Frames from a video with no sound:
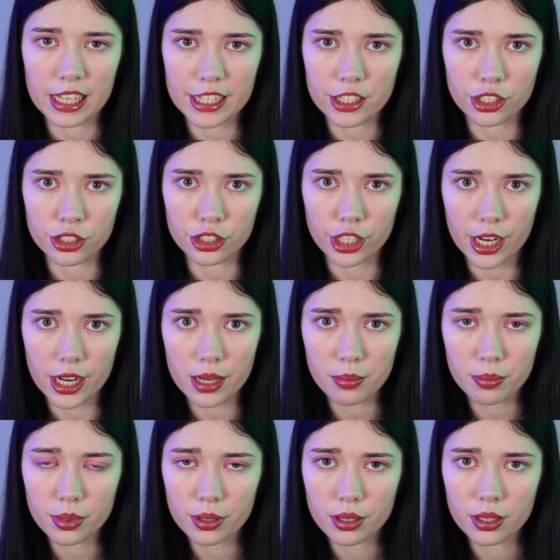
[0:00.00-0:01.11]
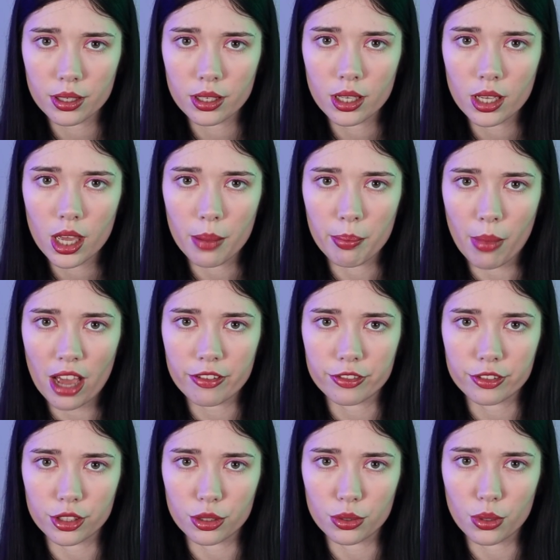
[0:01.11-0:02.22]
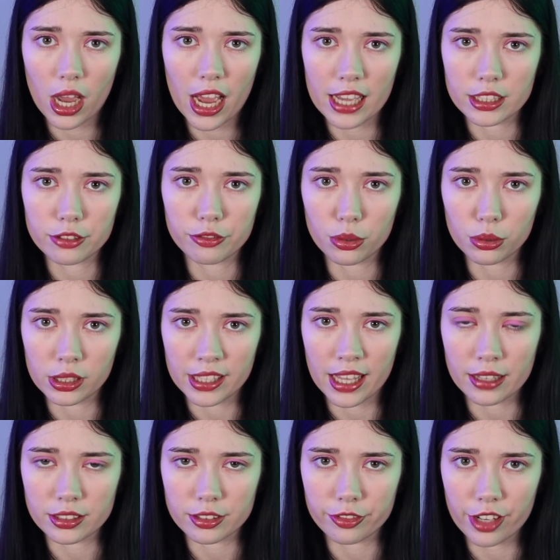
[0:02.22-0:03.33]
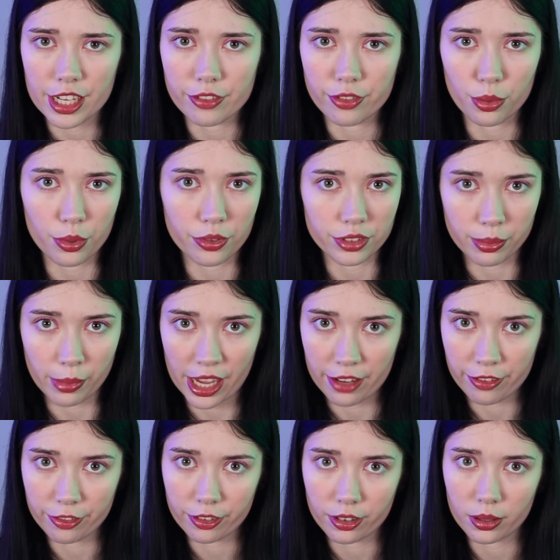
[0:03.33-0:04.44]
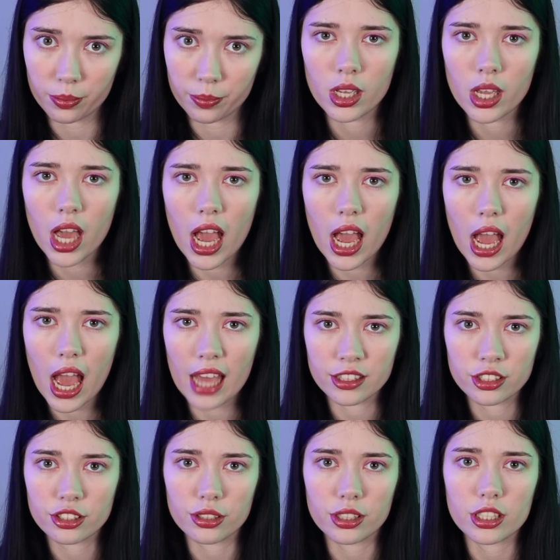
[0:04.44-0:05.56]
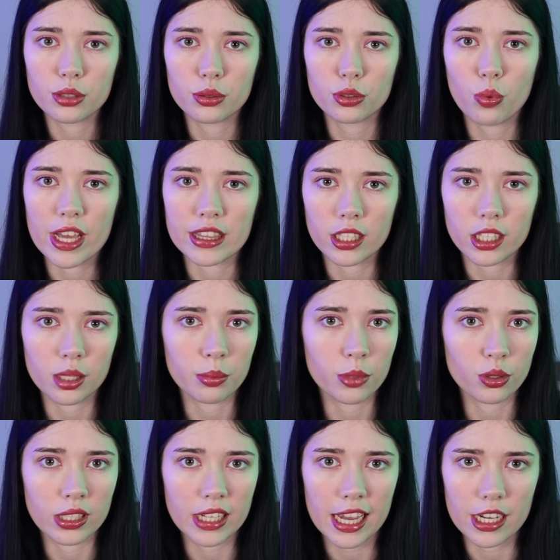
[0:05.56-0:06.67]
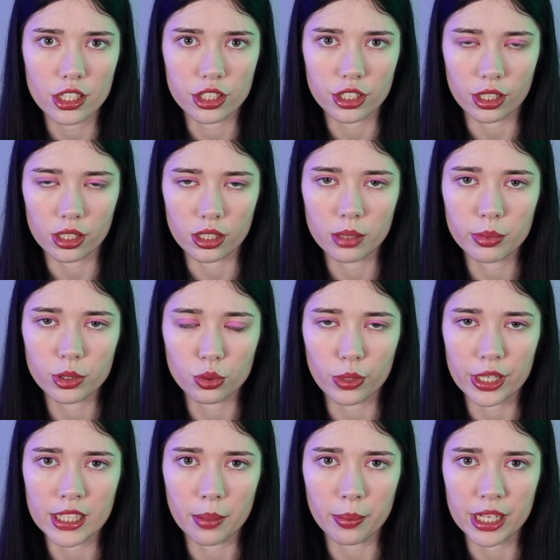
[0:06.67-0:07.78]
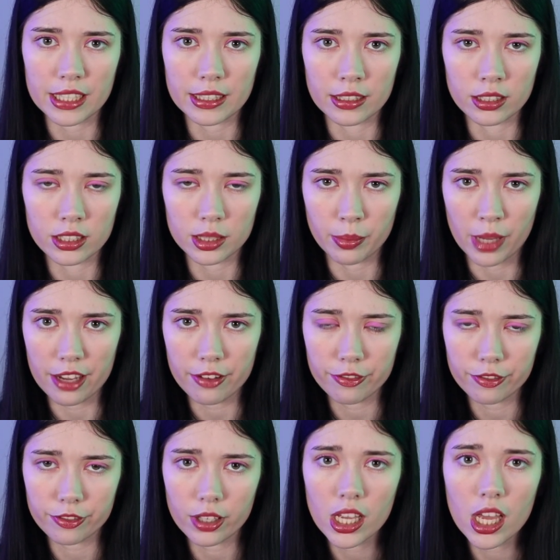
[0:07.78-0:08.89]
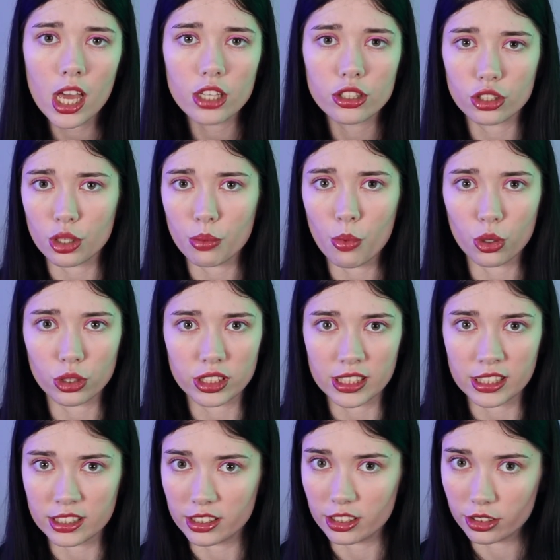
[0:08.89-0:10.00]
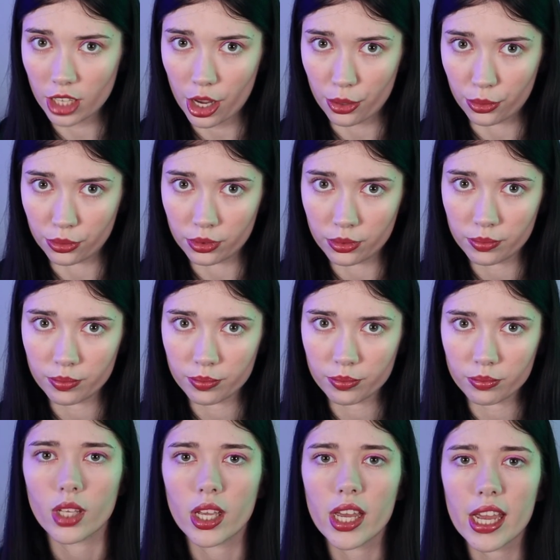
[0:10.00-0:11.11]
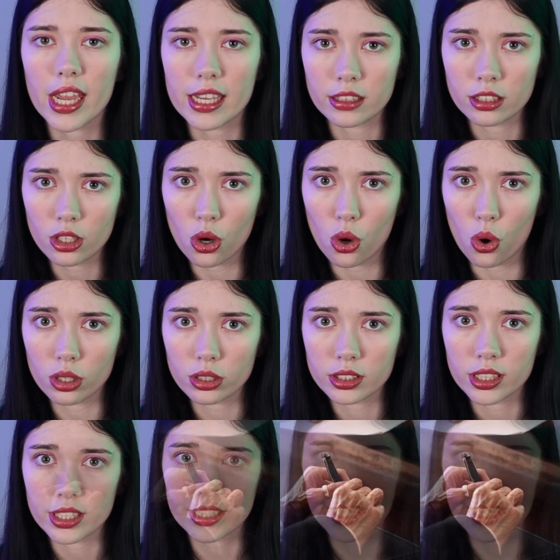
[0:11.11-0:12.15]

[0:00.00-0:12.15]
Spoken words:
relationship, Matthew had fallen out of favour with Smith. And so this was when the communication between Hamid and Smith took a more sinister tone. In court,